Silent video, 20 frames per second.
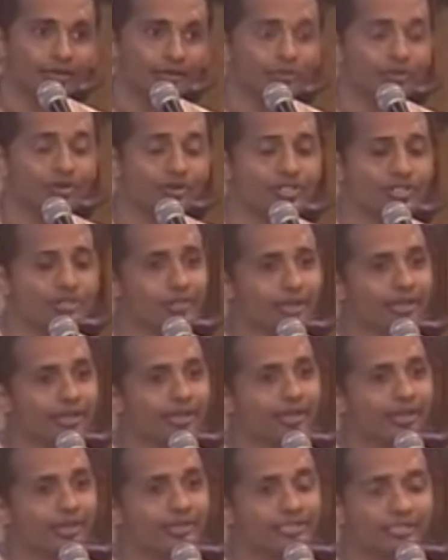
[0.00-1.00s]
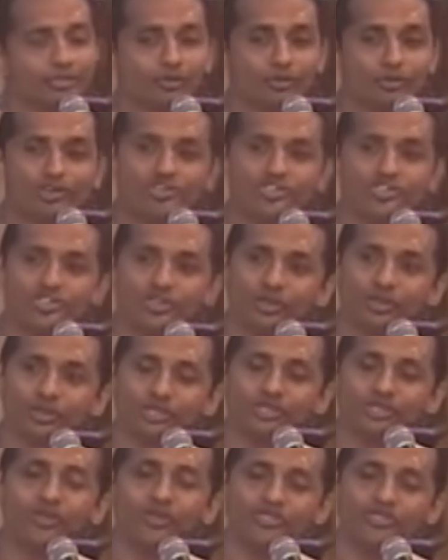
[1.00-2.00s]
What is my age? What is your
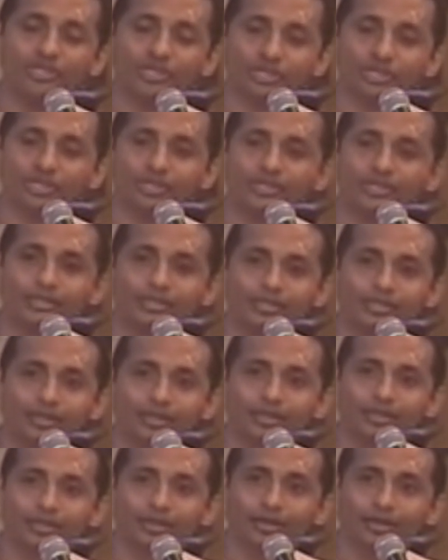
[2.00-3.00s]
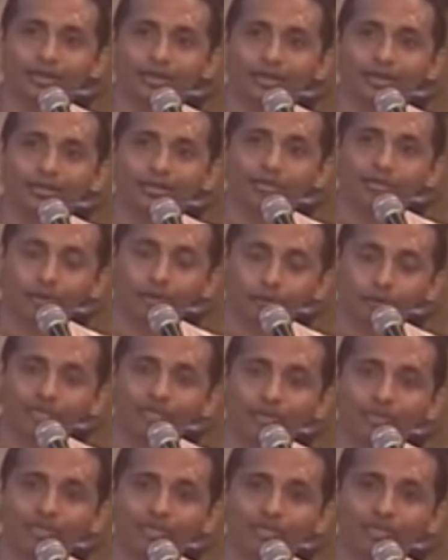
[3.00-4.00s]
age? What is your age? Prabhupada,
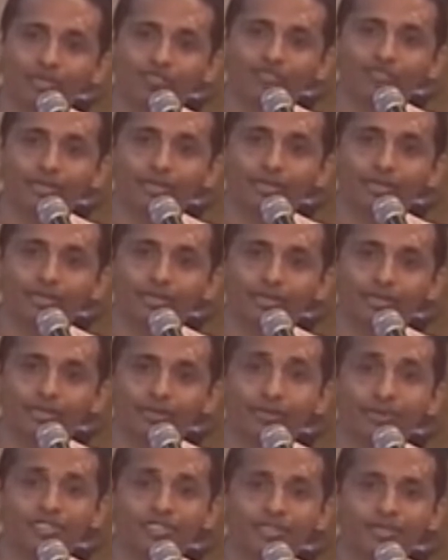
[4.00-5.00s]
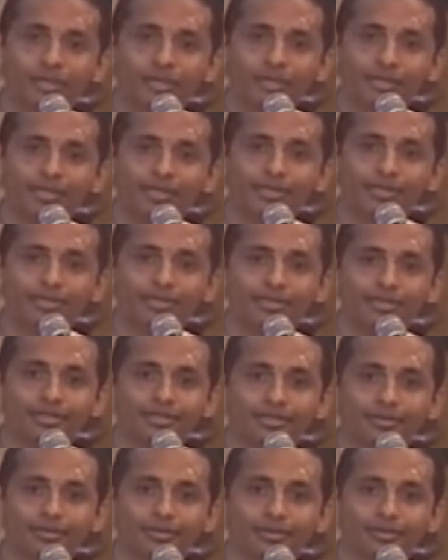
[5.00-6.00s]
I'm 25. What is my age?
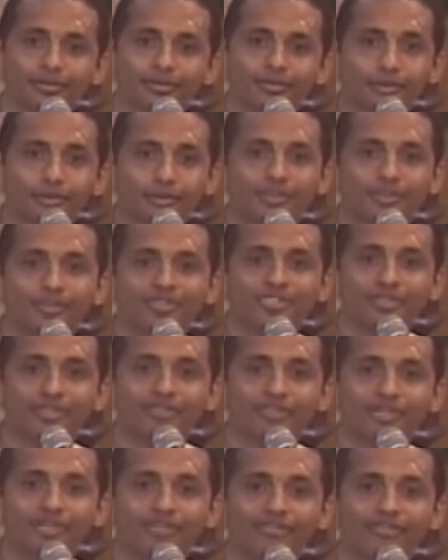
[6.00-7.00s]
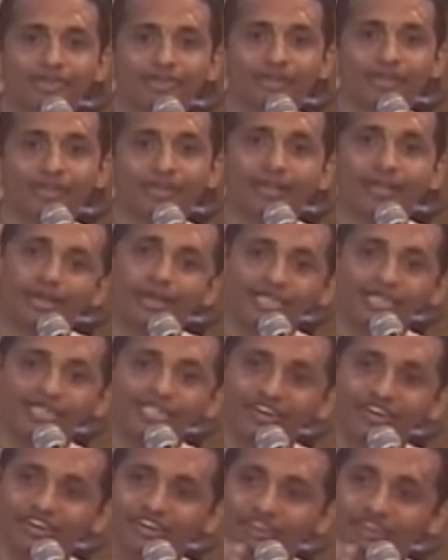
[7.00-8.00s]
Prabhupada, you're 75. A
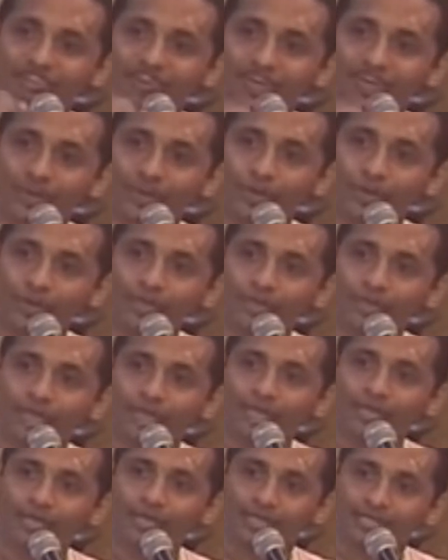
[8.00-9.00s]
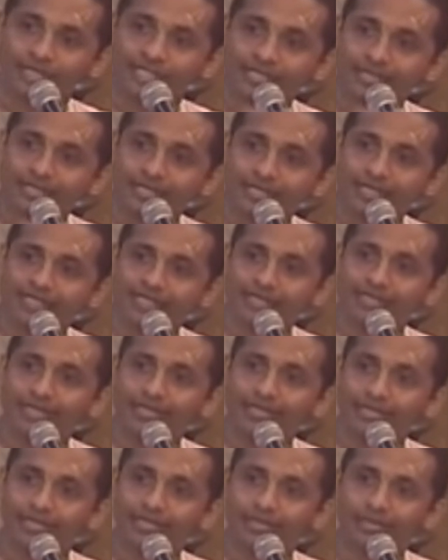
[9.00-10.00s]
75-year-old man is
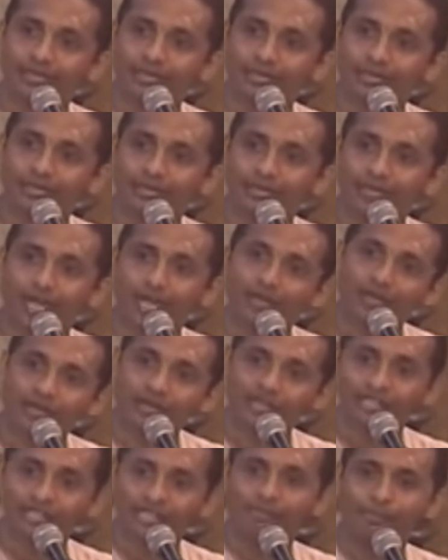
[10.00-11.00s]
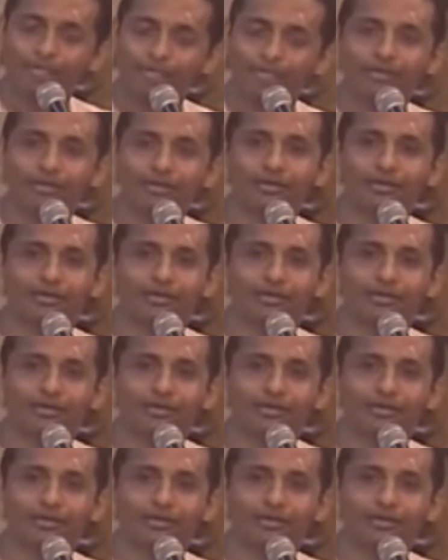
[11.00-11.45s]
translating and you're sleeping.